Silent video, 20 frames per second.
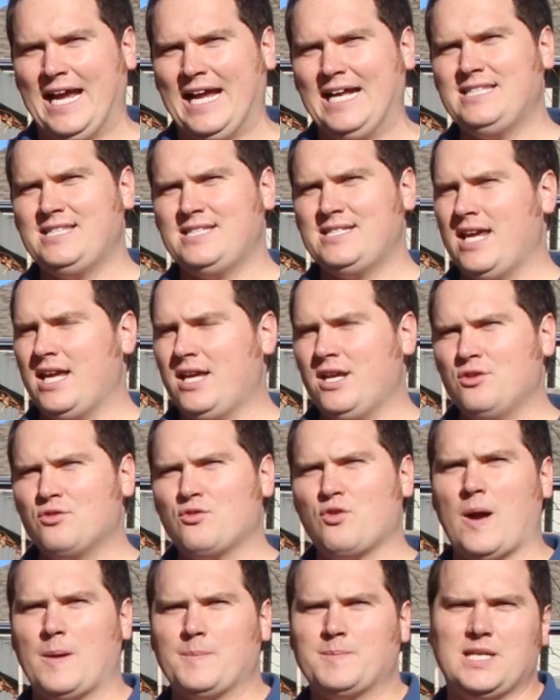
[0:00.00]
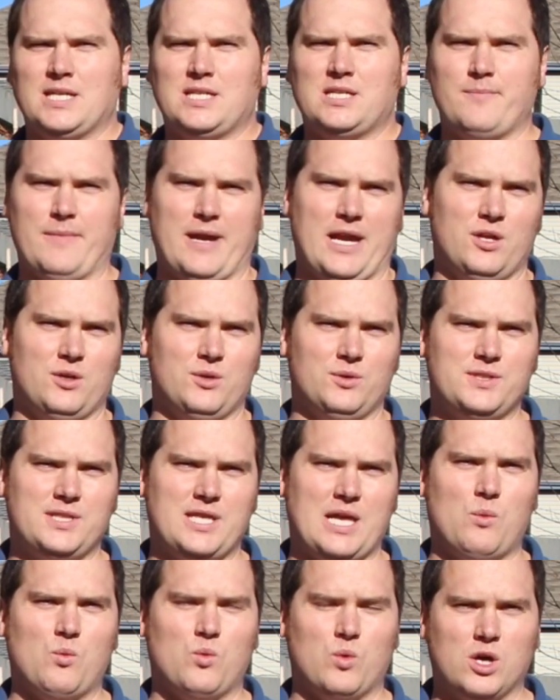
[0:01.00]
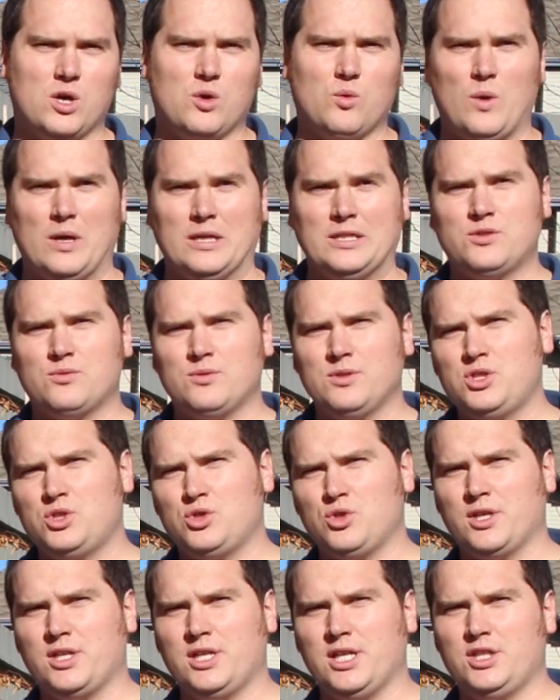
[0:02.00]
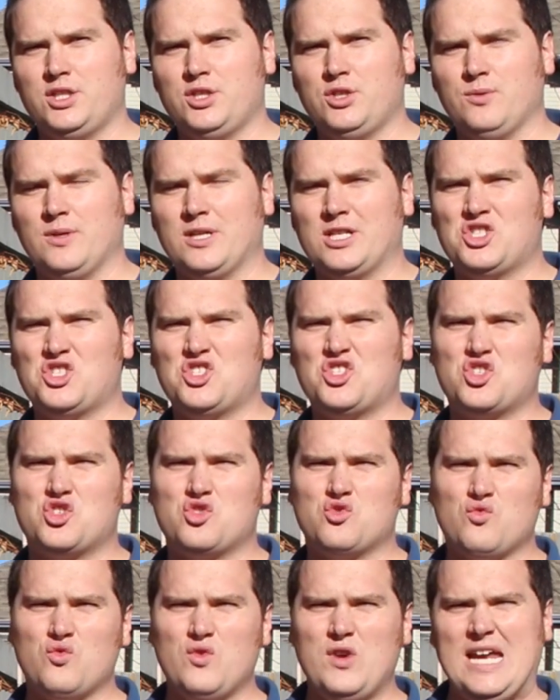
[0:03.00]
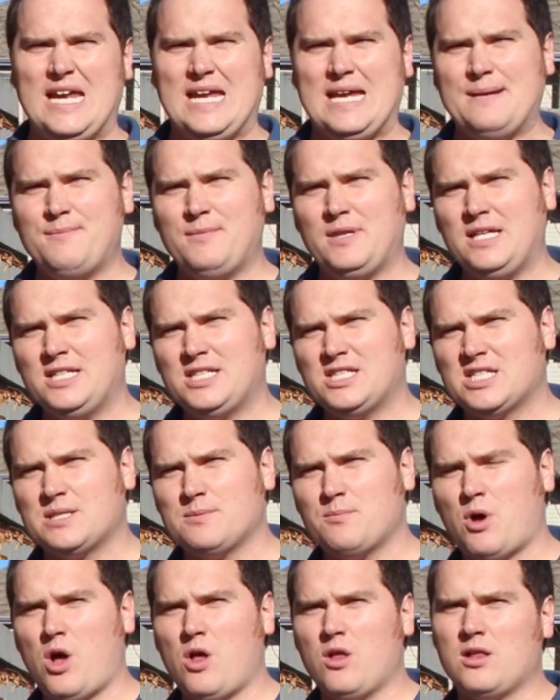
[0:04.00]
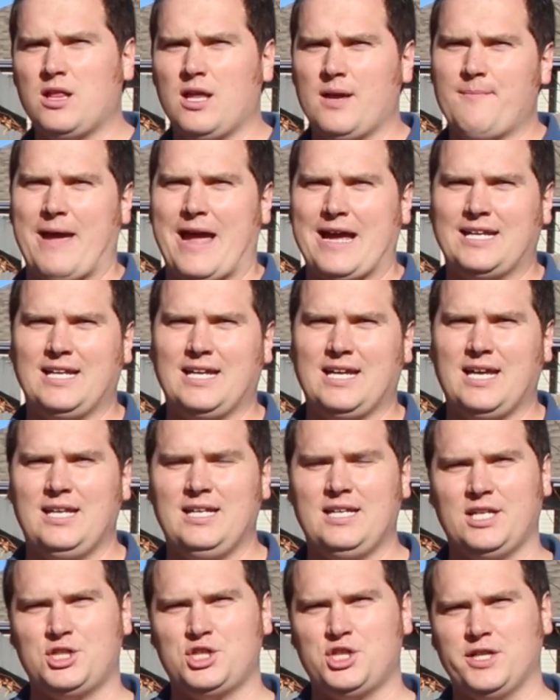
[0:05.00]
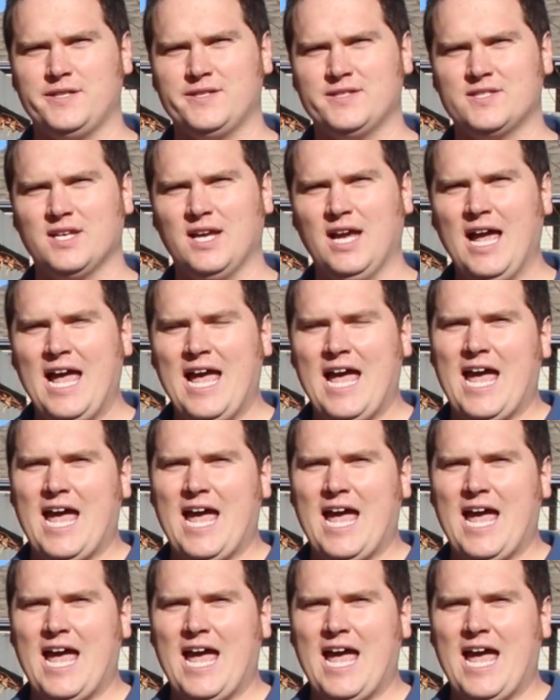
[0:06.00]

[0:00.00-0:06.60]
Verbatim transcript: It's taken crops like tomatoes that were once restricted to extremely small climatic conditions